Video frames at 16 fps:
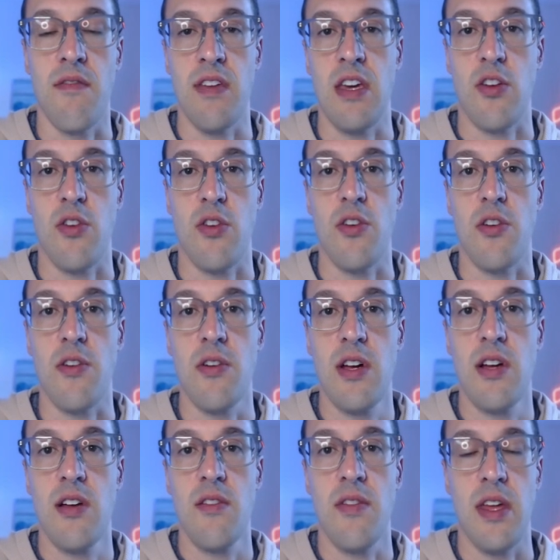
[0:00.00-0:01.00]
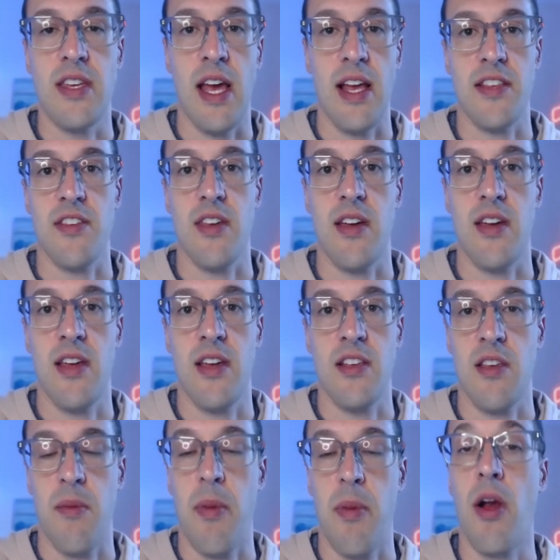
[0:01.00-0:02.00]
uh, vehicle that Tesla
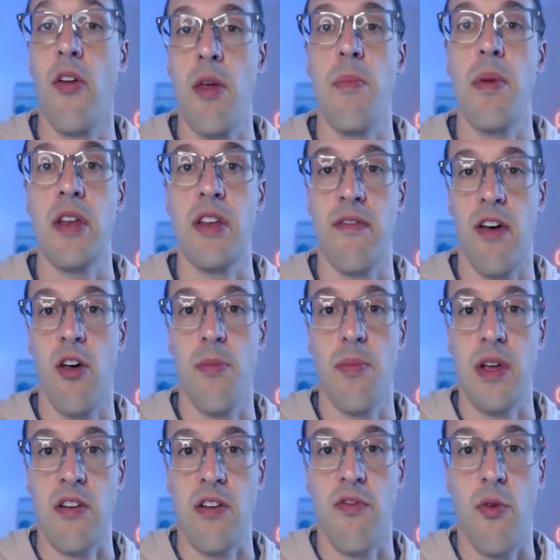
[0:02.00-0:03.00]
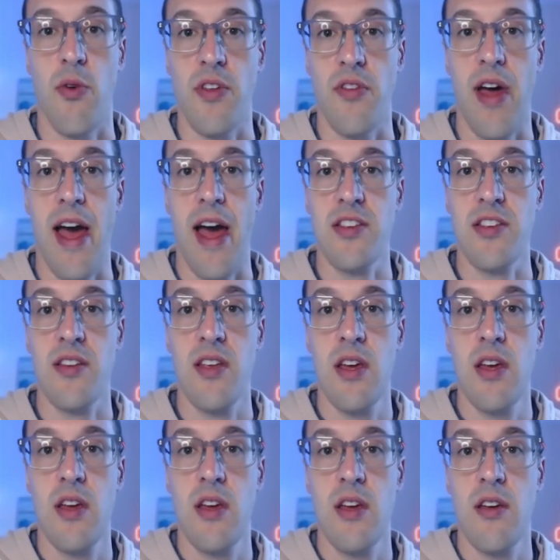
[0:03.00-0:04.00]
has apparently been developing for the last
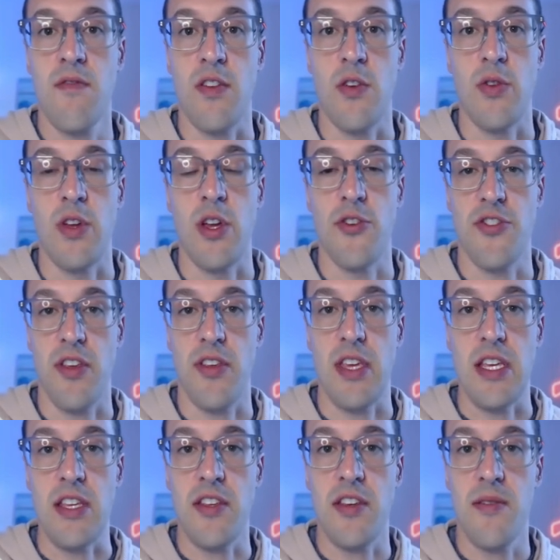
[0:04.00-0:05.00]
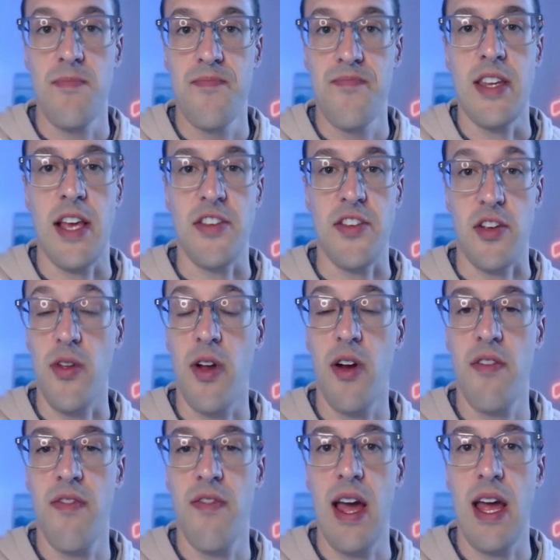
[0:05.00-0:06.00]
few years at least. Tesla
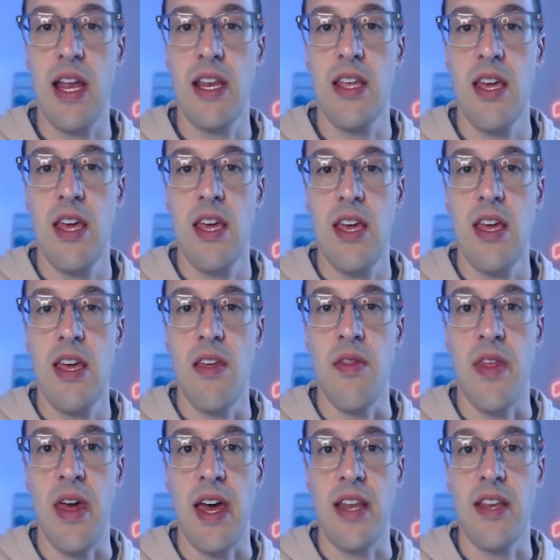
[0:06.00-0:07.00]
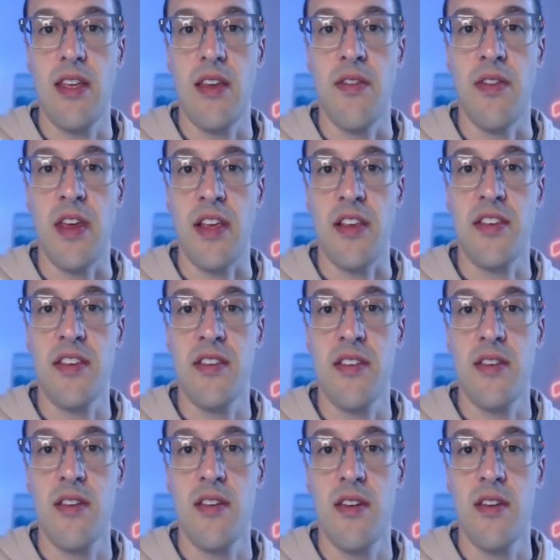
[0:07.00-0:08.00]
clarified that
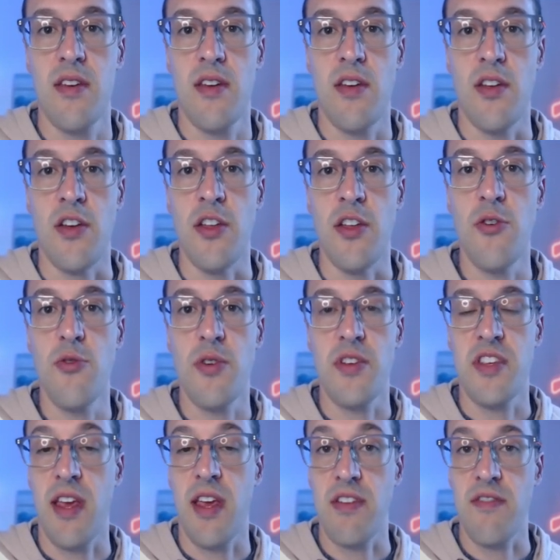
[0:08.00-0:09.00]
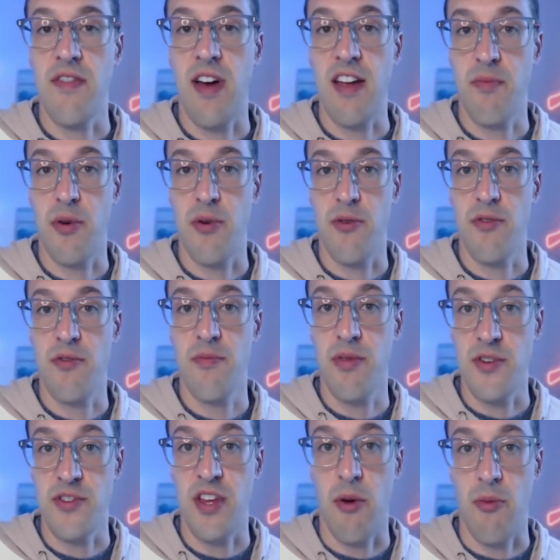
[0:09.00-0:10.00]
this new 75%
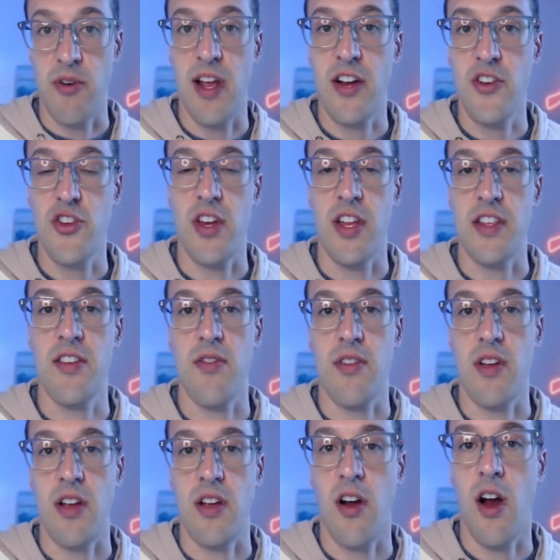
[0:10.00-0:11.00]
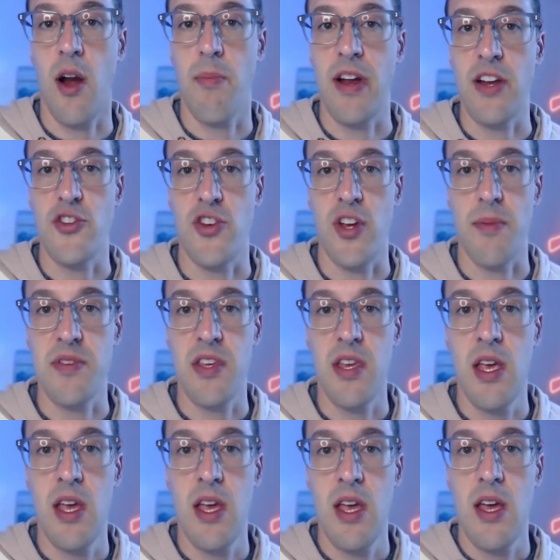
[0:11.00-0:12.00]
reduction in silicon carbide chips